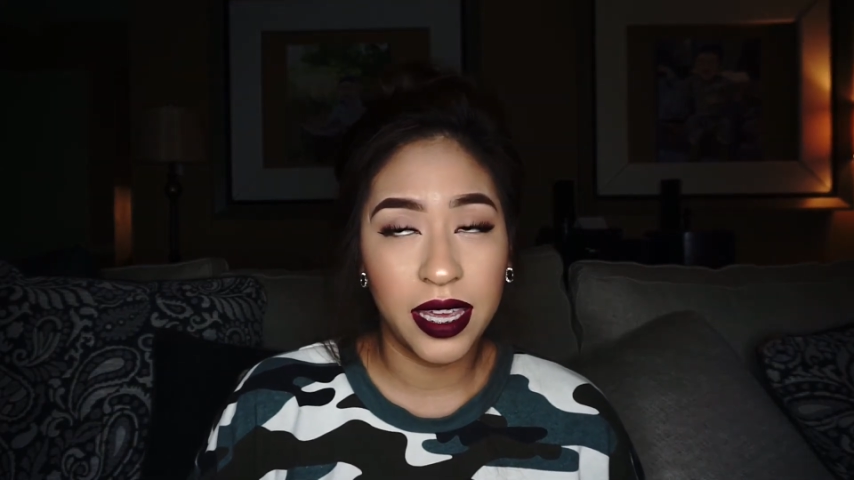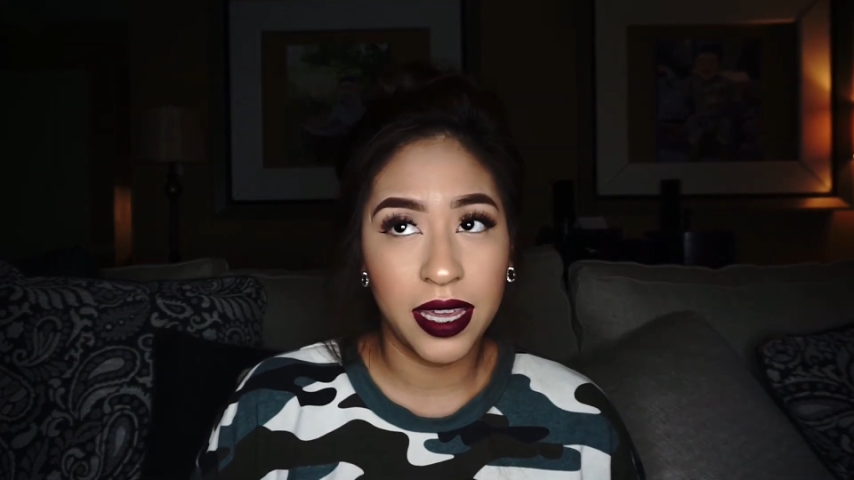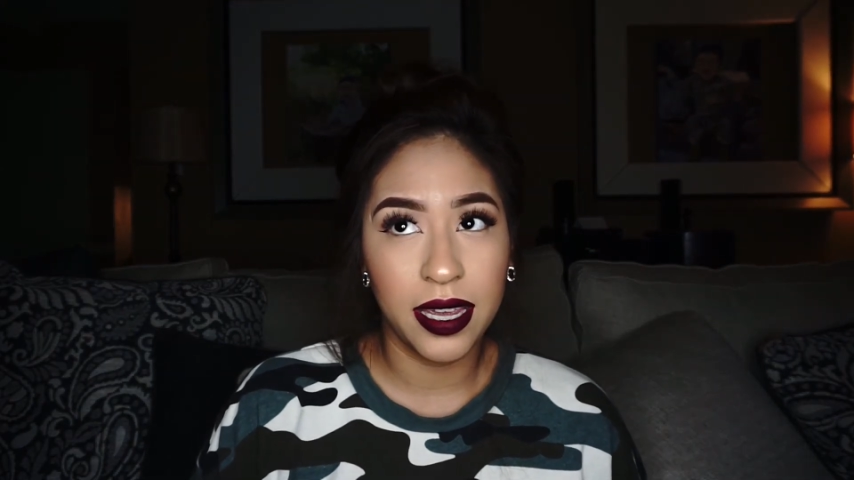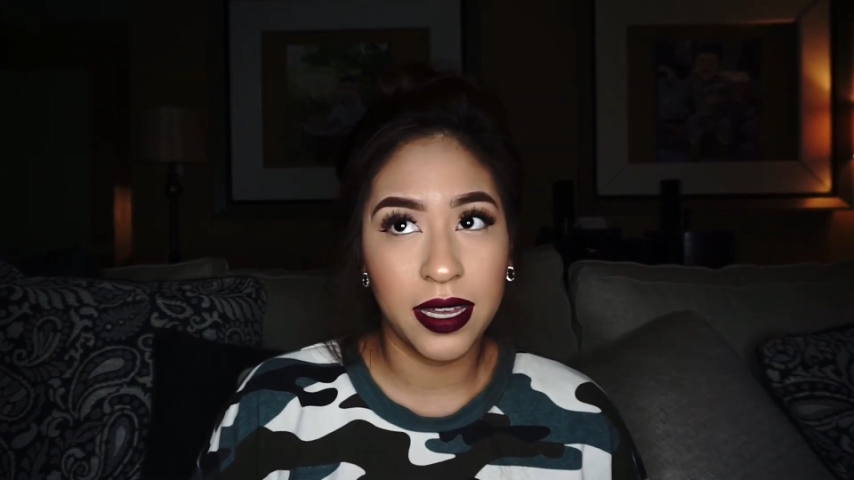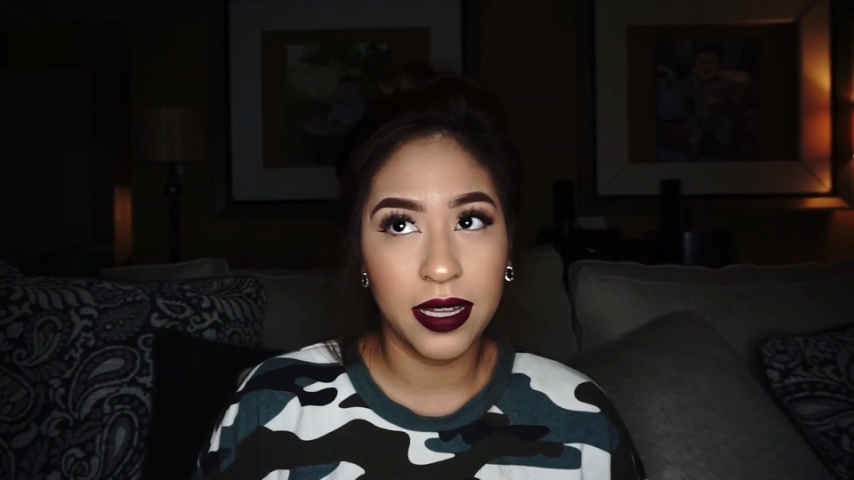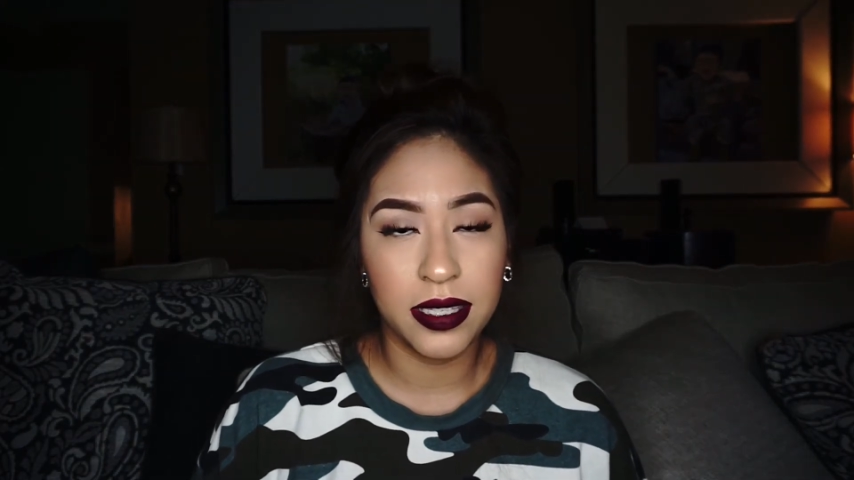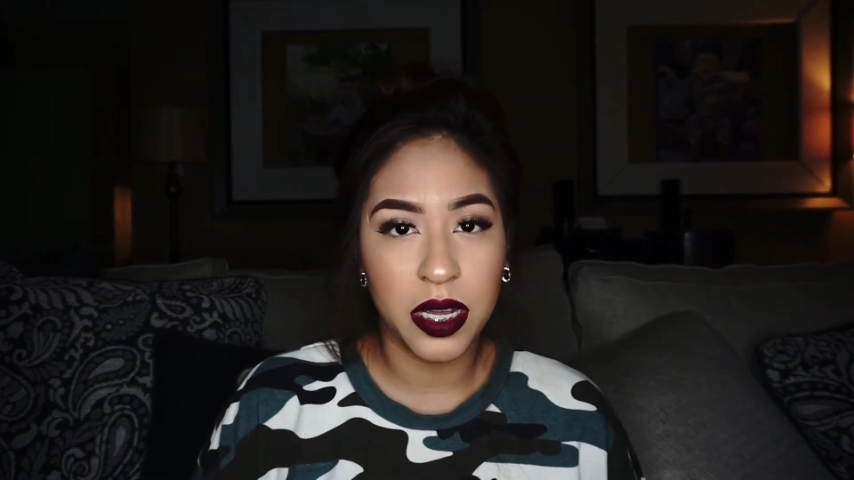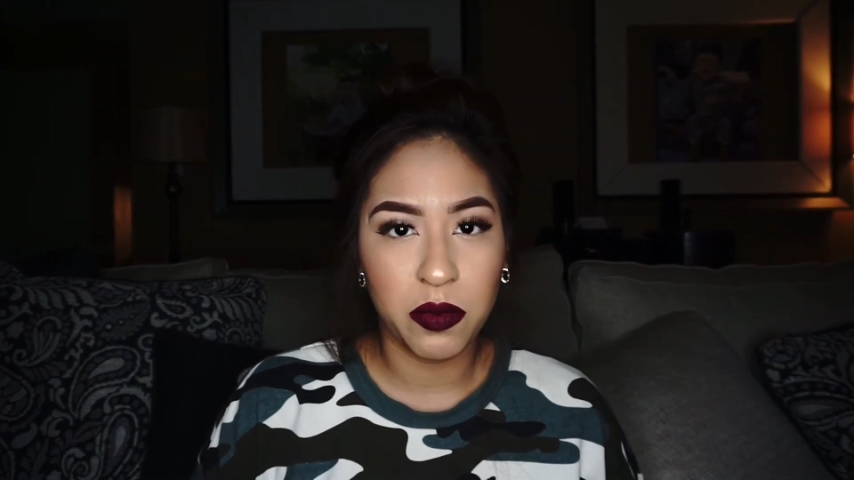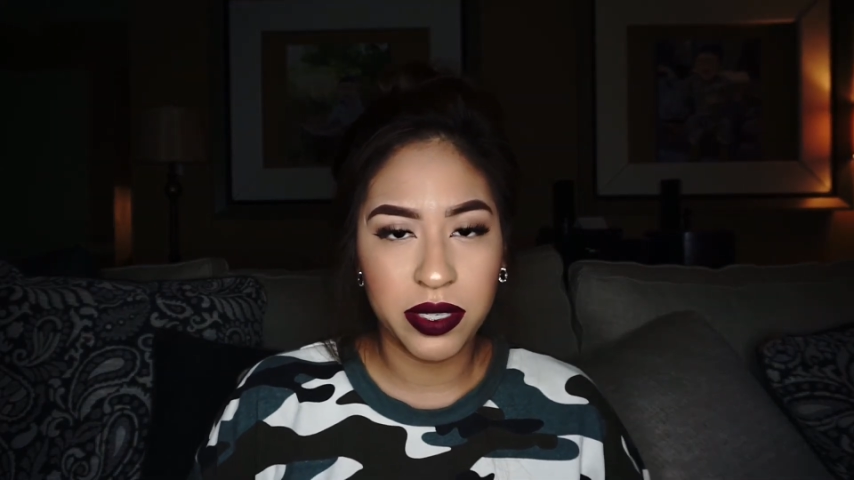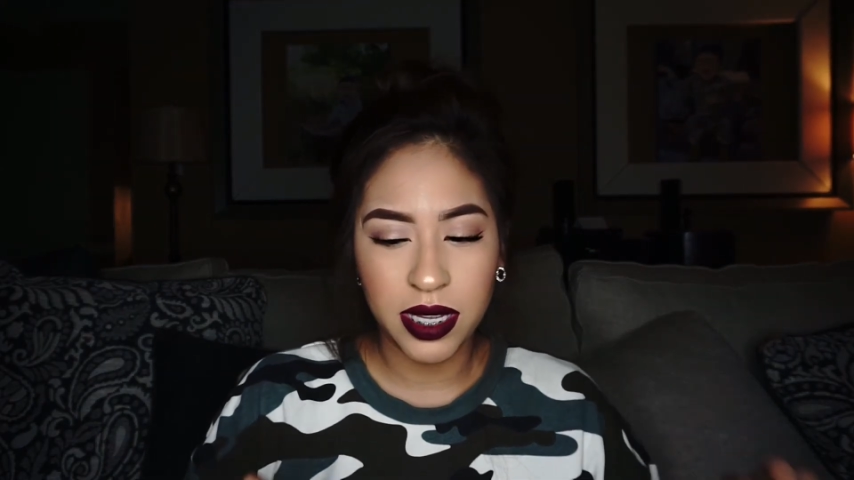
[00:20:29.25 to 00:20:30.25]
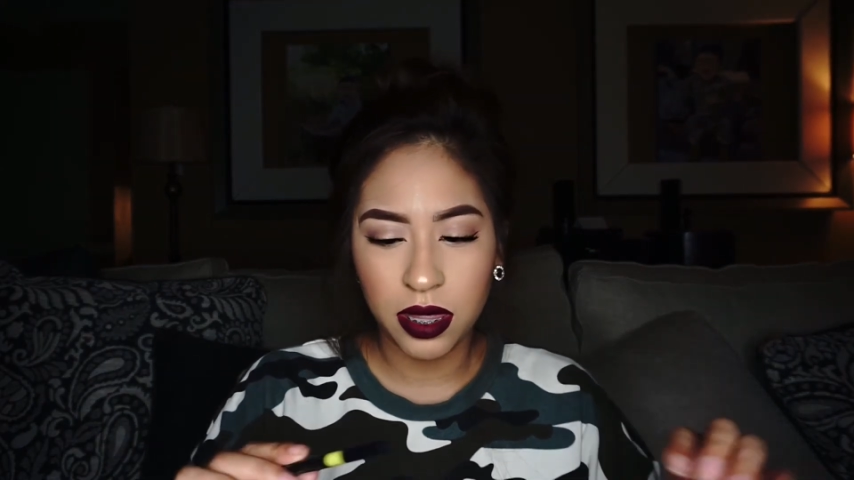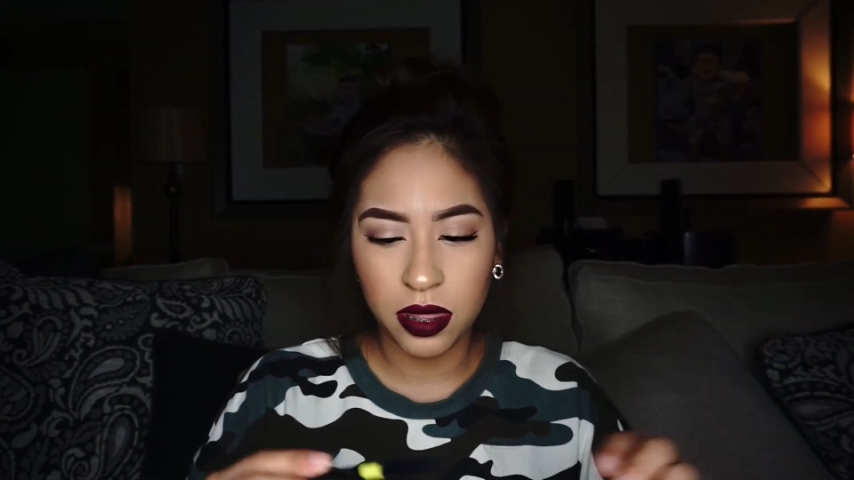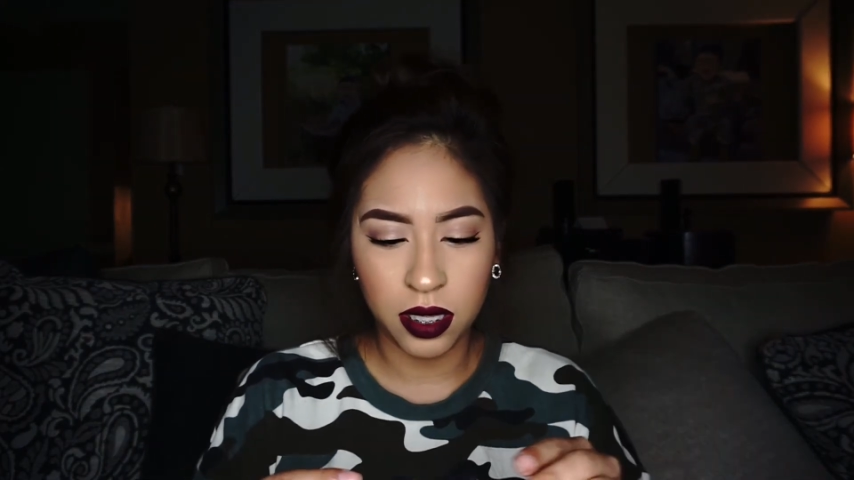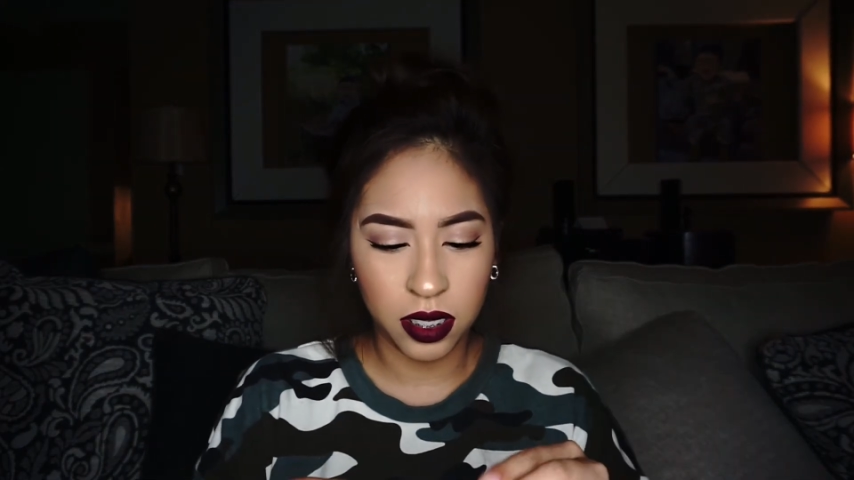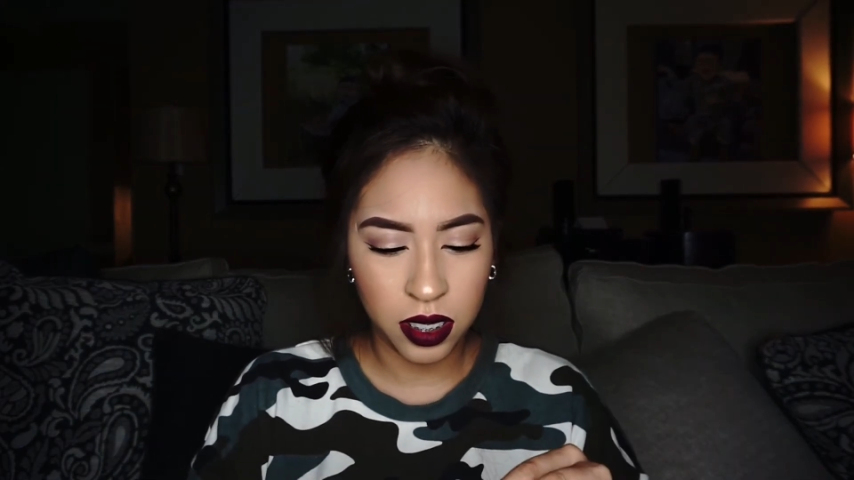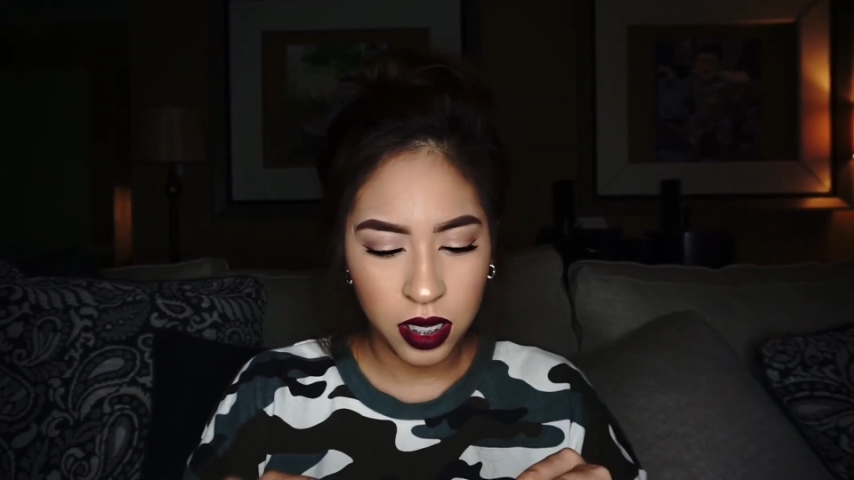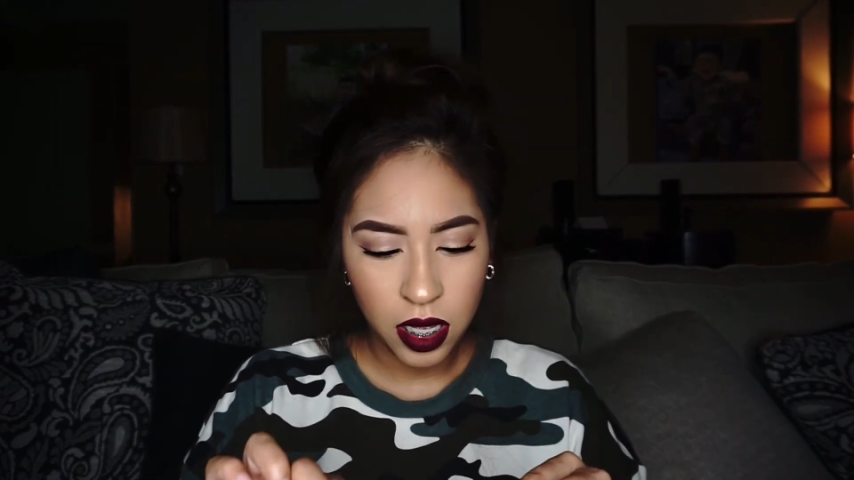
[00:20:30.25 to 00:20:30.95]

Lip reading: and I was at the